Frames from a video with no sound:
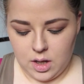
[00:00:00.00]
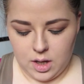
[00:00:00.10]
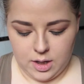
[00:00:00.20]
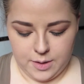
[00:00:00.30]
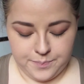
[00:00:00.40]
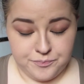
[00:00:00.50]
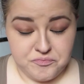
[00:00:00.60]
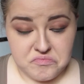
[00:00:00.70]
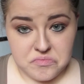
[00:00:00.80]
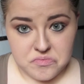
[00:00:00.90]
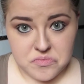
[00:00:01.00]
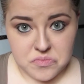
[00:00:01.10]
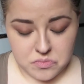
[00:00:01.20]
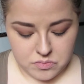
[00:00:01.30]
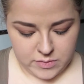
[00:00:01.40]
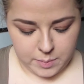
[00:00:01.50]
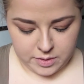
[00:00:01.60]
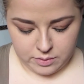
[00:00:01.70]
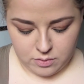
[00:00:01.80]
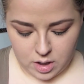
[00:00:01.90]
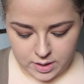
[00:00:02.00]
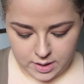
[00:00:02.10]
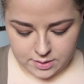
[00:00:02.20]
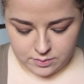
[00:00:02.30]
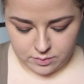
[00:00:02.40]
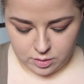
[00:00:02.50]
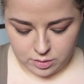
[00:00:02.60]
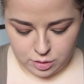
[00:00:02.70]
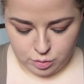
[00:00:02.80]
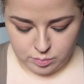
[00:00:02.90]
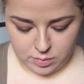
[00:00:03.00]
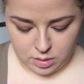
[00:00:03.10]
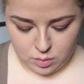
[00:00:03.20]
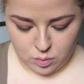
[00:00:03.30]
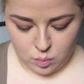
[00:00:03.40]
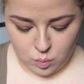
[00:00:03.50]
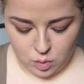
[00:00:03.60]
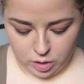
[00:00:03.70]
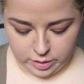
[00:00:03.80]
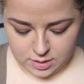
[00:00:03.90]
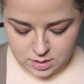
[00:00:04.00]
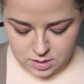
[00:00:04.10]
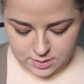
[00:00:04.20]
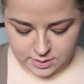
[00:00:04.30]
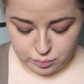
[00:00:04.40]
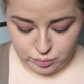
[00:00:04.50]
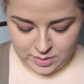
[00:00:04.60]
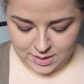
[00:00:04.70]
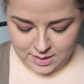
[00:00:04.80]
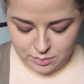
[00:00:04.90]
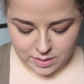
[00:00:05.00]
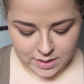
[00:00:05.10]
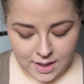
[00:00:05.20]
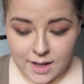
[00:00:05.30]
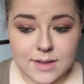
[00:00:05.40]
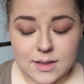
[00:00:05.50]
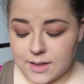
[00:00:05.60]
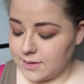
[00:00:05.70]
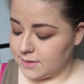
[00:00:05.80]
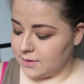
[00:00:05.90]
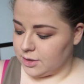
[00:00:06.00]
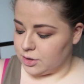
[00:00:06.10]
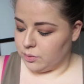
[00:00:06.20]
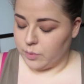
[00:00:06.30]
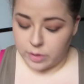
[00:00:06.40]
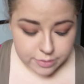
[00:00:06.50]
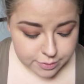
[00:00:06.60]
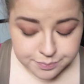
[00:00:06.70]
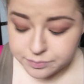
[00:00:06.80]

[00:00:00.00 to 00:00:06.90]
Maybelline Rocket Volume Wand, because I really, really hate the Lash Sensational wand.